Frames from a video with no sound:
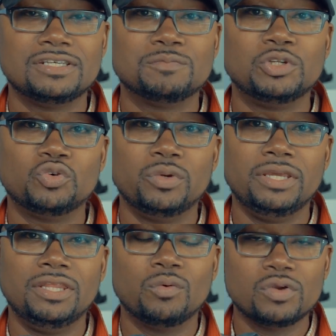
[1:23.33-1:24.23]
is
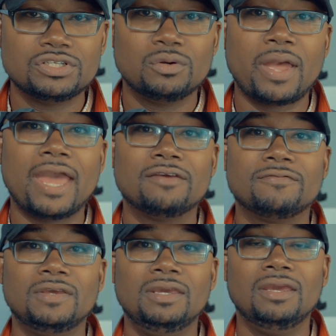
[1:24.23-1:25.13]
between the original
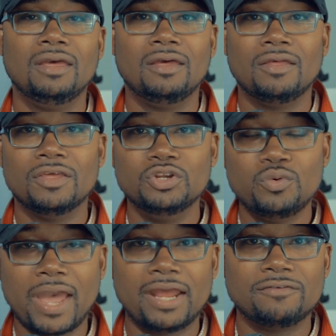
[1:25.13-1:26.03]
Anafi, the
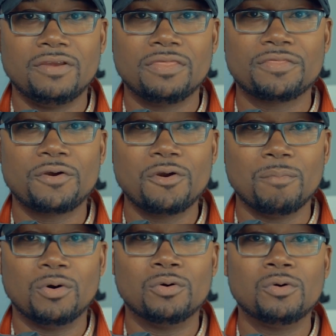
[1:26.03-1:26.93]
new Anafi
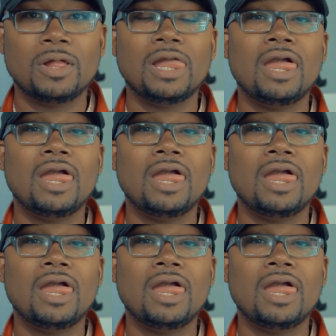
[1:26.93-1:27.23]
Thermal,